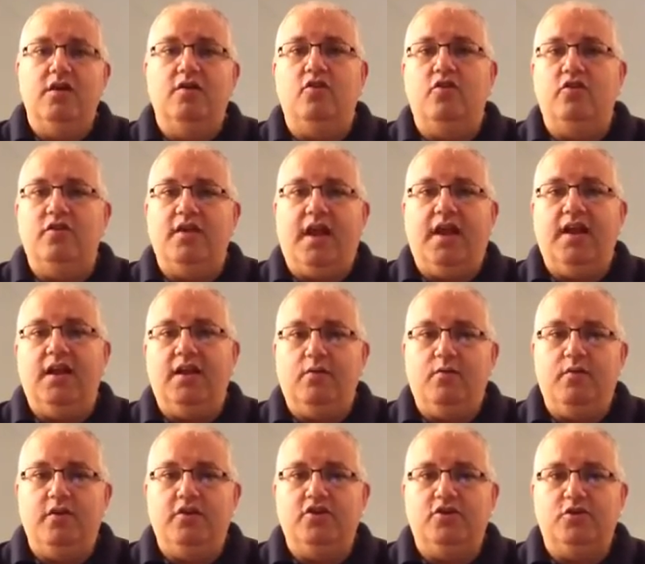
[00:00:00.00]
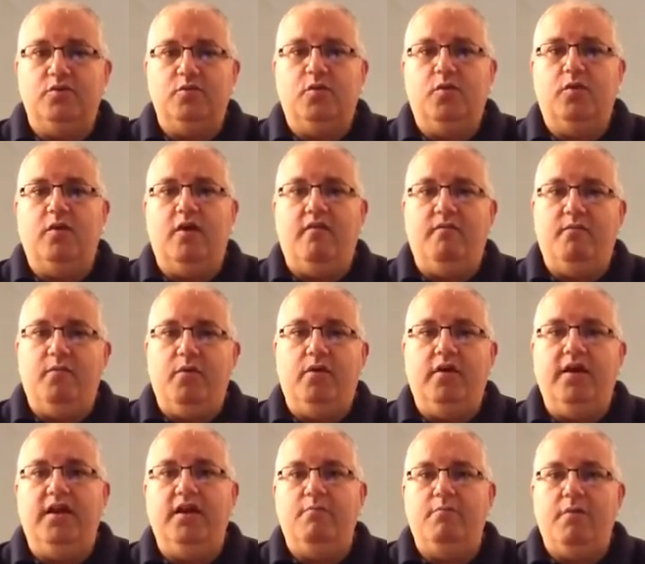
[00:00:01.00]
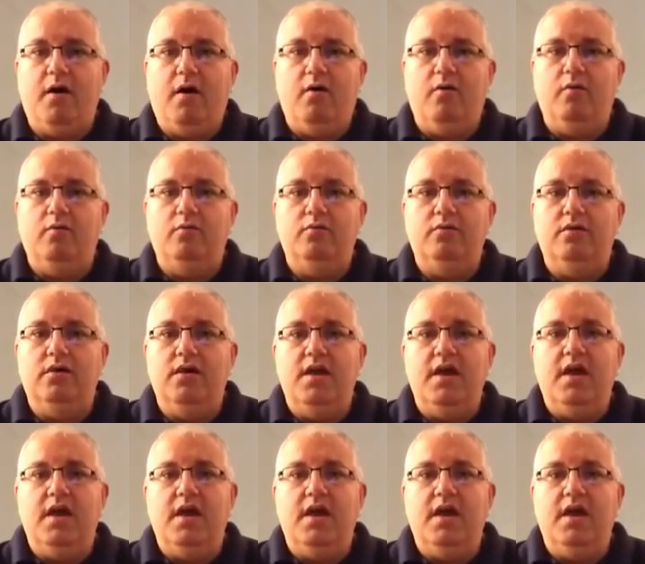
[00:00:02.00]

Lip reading: your daily ritual of pulling a bone